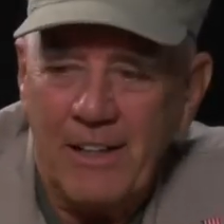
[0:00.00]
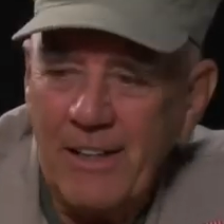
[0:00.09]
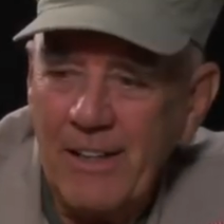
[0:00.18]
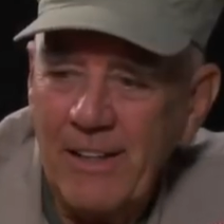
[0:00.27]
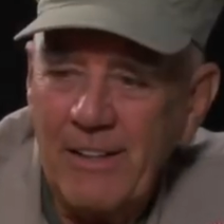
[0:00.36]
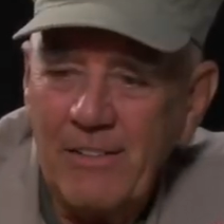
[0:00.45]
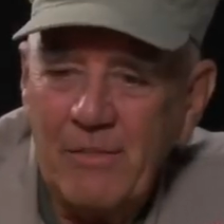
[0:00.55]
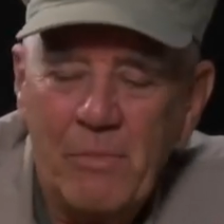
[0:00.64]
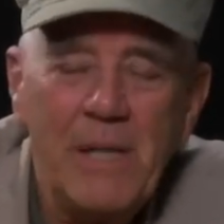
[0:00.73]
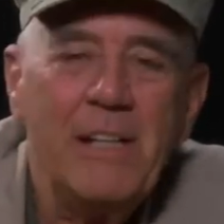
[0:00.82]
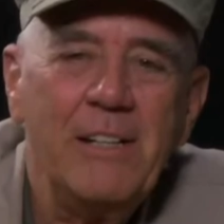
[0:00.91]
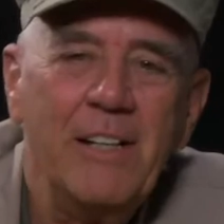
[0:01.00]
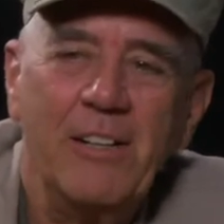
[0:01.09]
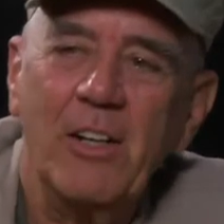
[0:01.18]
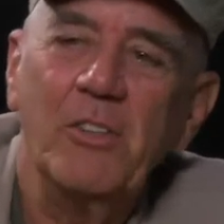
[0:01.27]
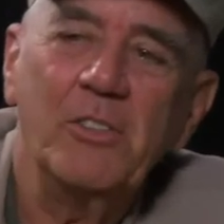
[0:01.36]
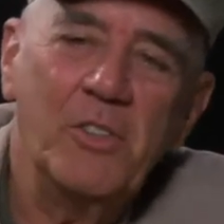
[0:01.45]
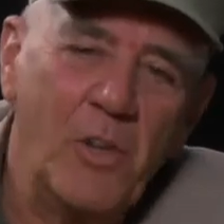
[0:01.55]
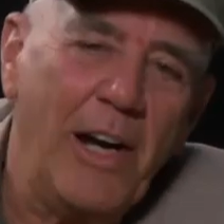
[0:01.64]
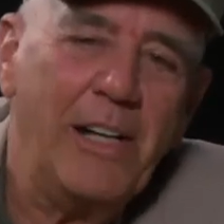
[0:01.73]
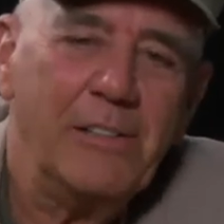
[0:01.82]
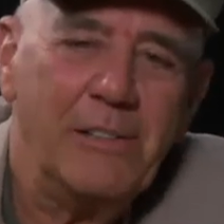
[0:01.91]
and media goes
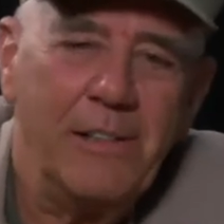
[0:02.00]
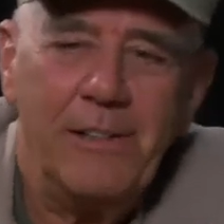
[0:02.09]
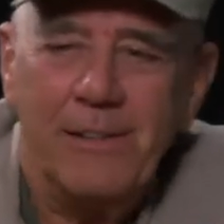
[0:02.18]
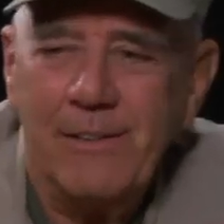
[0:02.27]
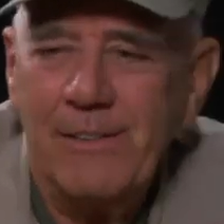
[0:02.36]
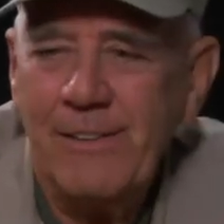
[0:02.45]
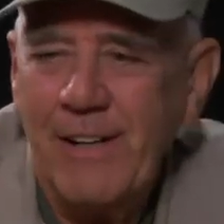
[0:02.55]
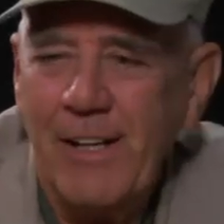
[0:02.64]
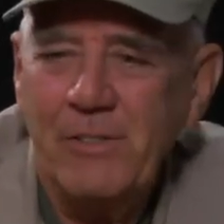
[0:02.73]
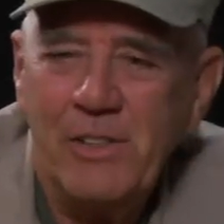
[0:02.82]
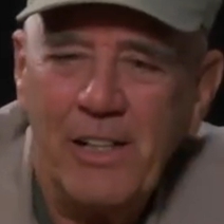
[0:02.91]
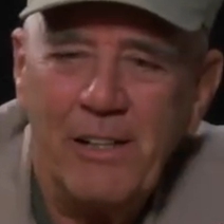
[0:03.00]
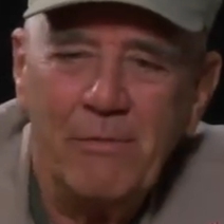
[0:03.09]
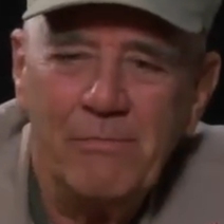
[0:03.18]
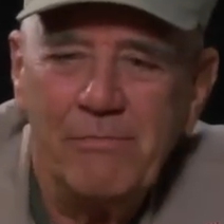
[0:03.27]
crazy, and I say